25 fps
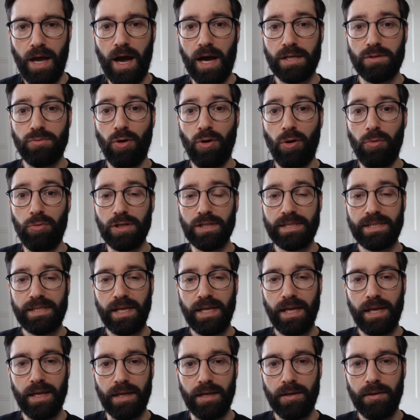As we will
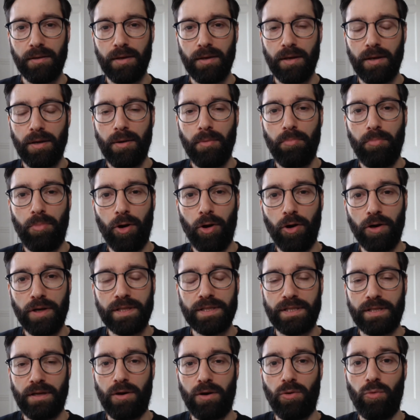see,
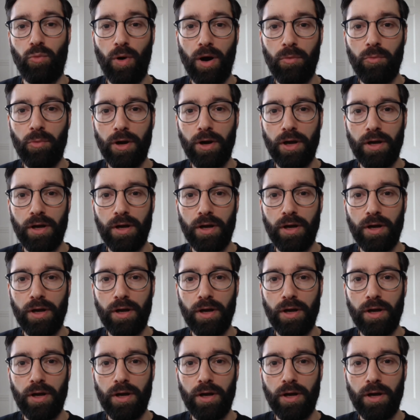points are one